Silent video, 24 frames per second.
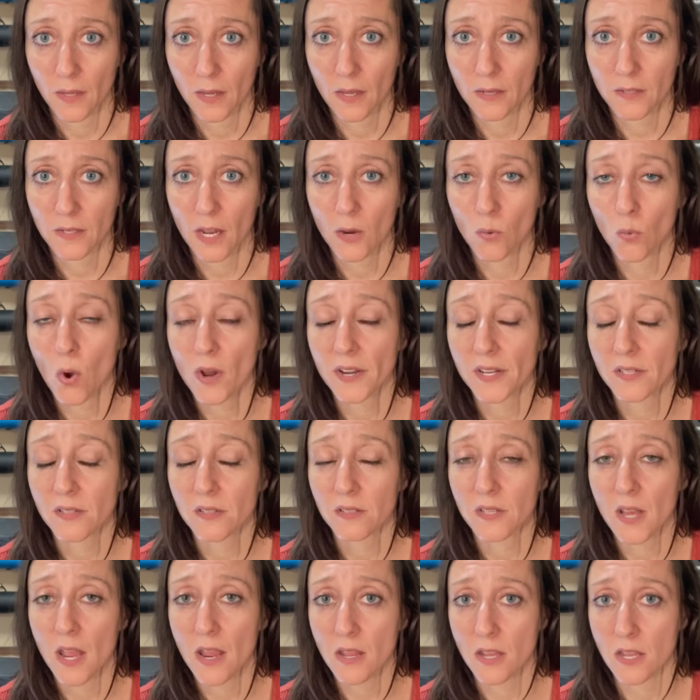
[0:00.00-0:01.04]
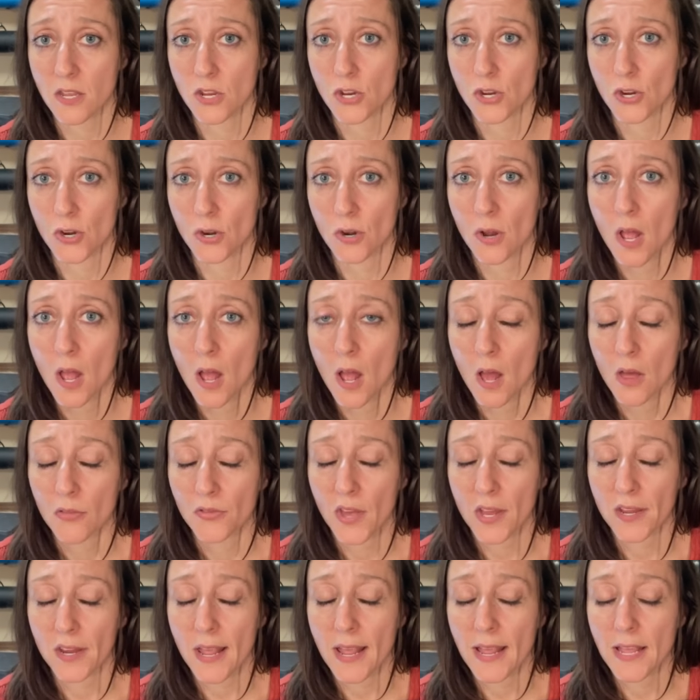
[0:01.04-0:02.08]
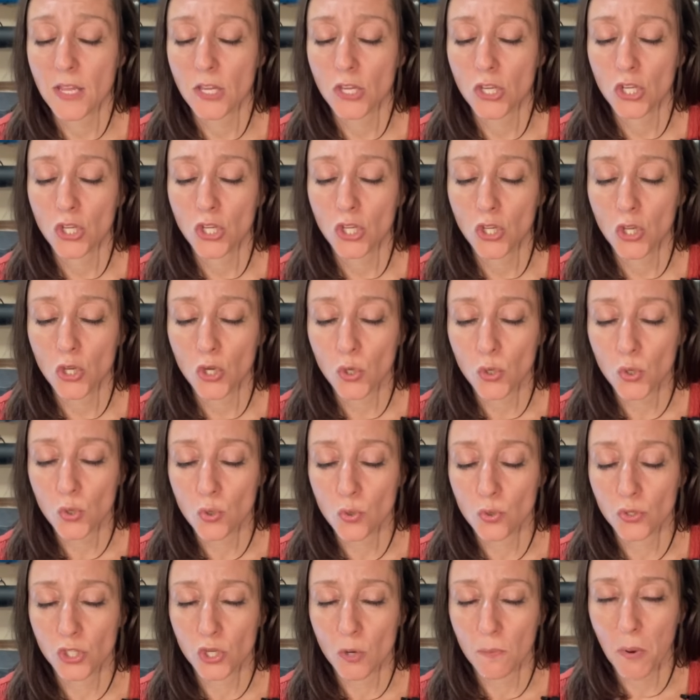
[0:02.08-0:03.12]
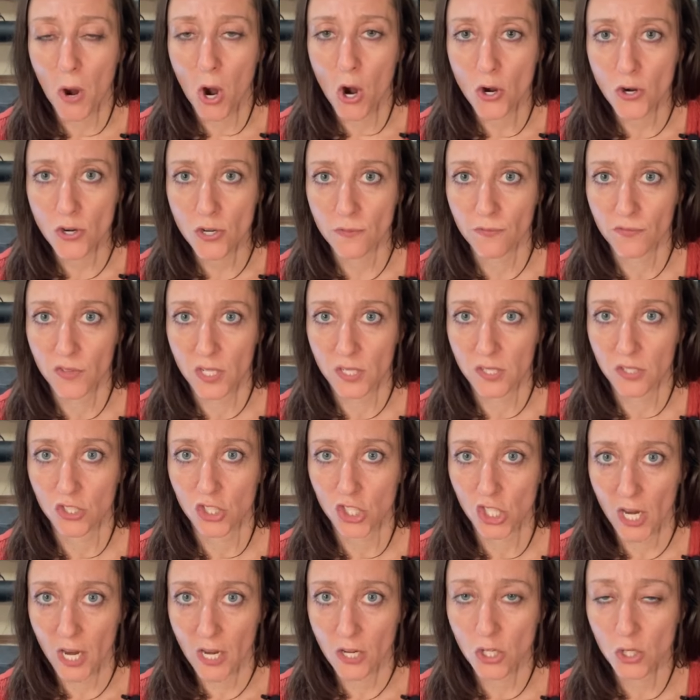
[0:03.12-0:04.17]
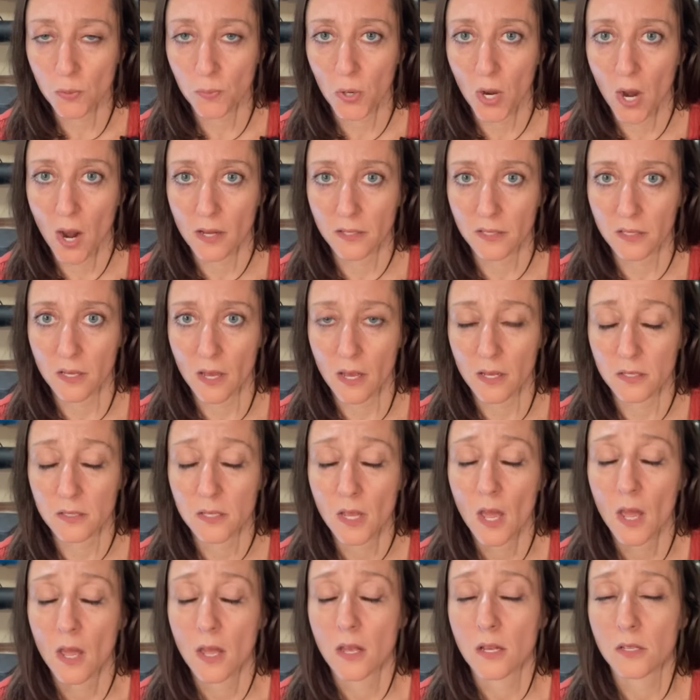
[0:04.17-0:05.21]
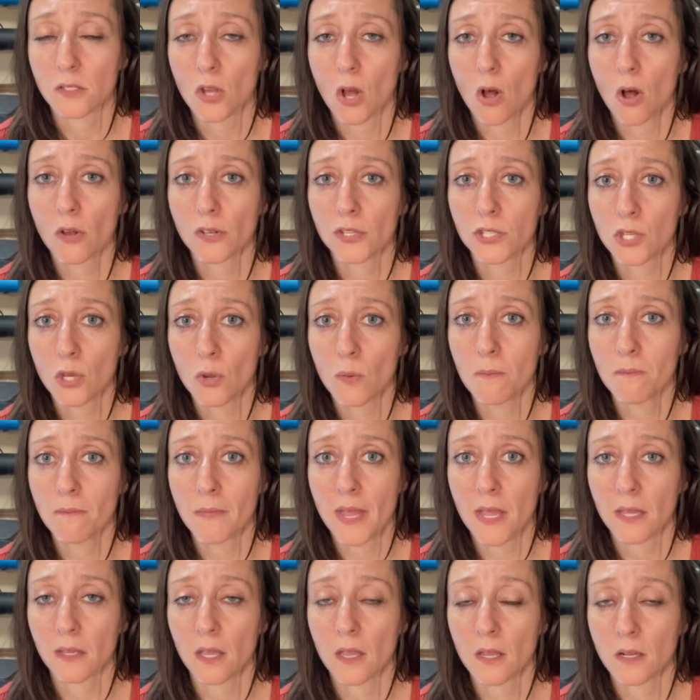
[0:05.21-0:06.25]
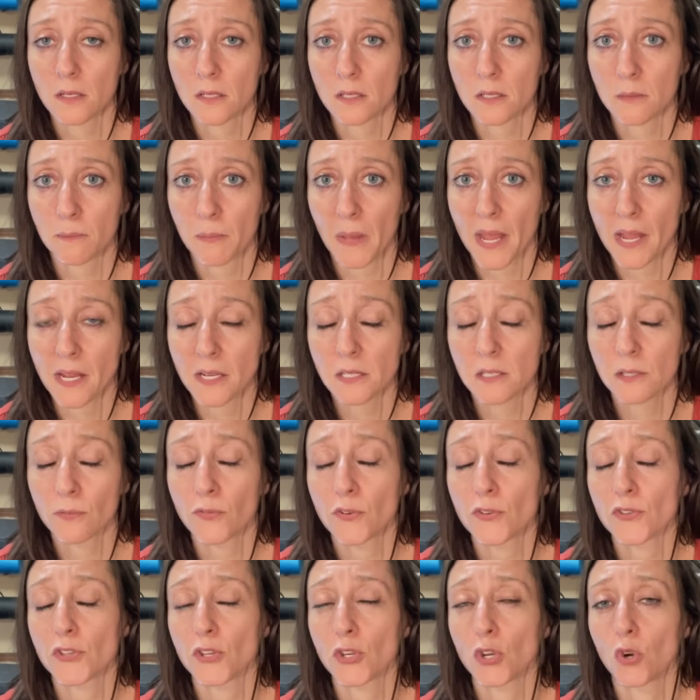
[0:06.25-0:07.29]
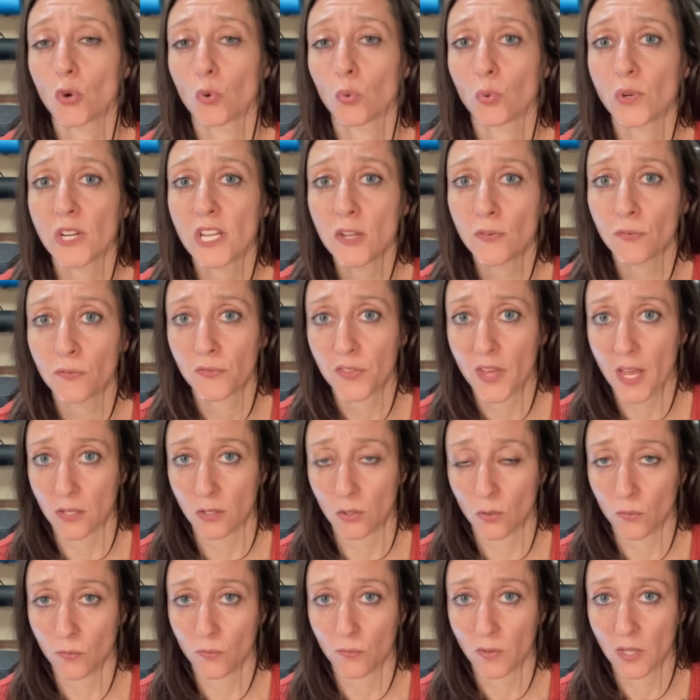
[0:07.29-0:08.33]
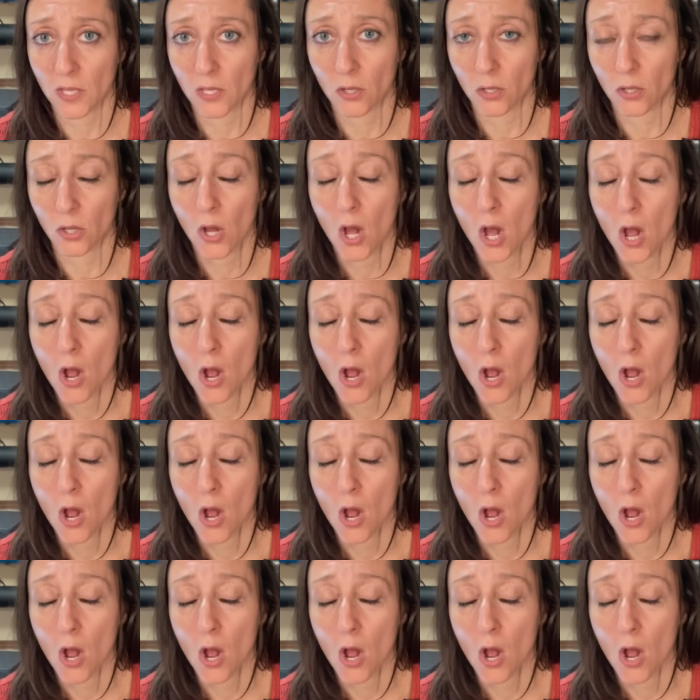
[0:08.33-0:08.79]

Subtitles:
And I want to say here that a huge part of this change process is also making space for the grief that you feel